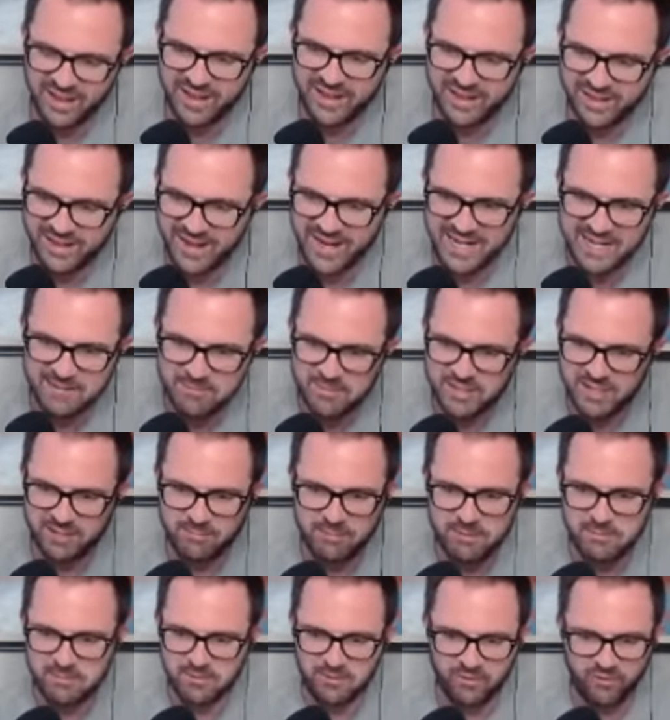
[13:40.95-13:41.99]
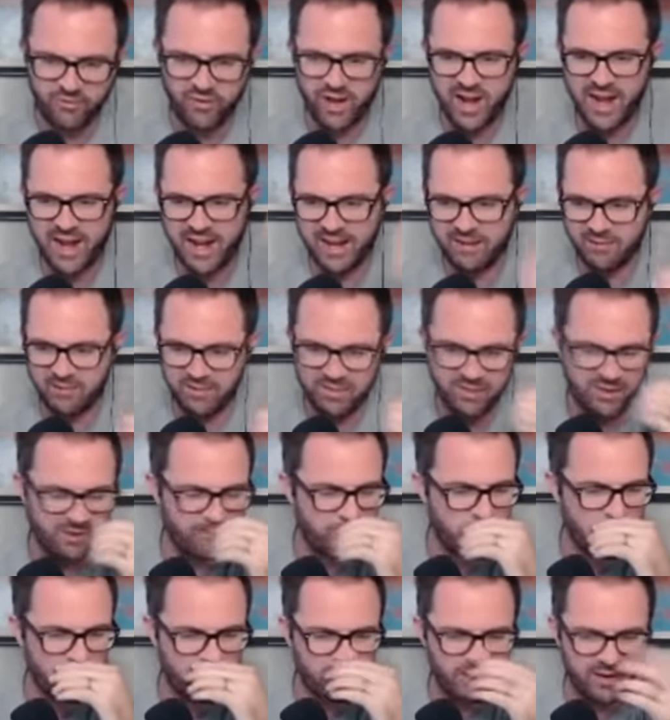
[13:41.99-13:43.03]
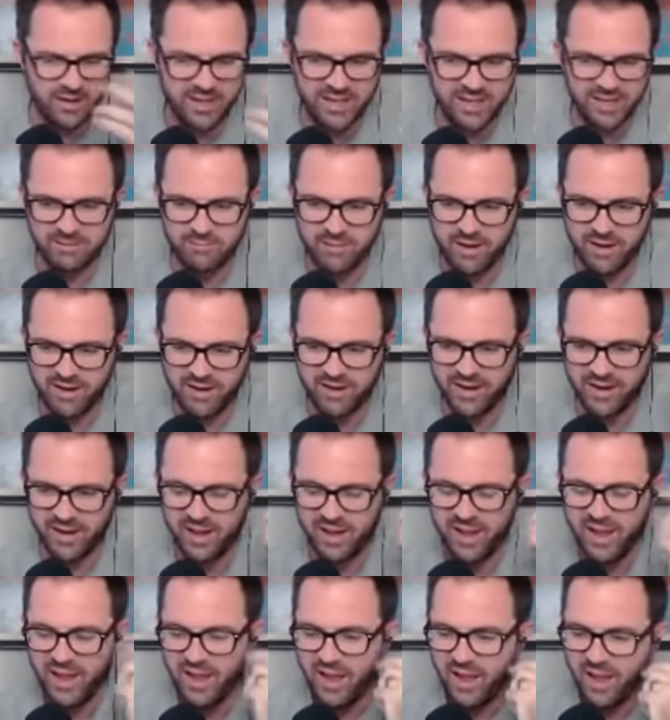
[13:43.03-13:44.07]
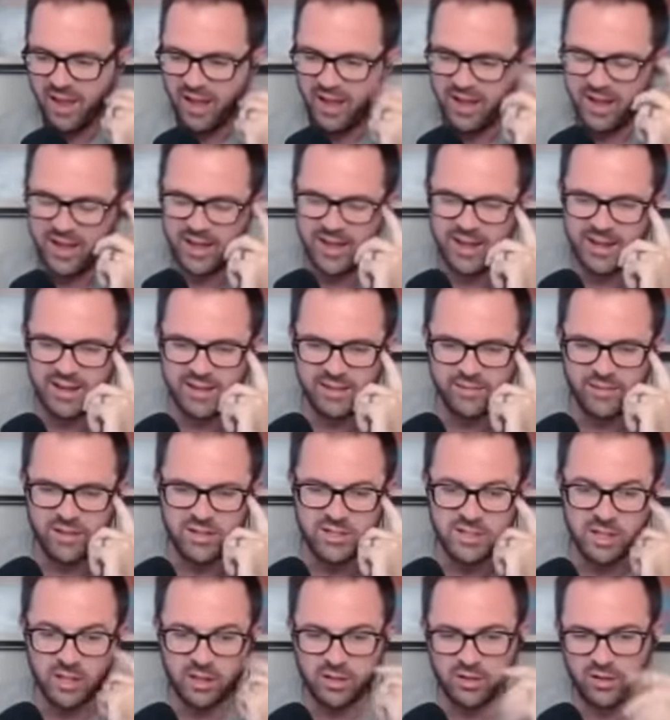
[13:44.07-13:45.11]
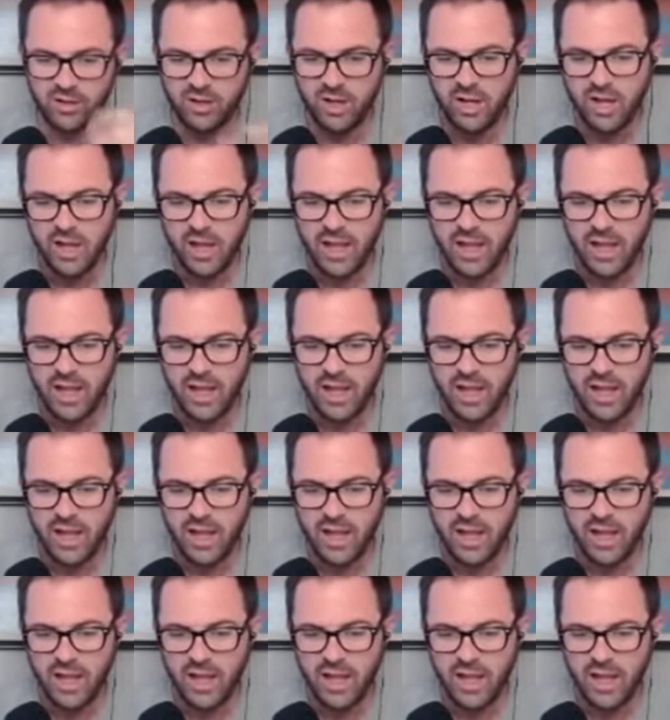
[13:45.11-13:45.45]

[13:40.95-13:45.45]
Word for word: like ninety percent of people are fine with their their kid marrying uh, an evangelical.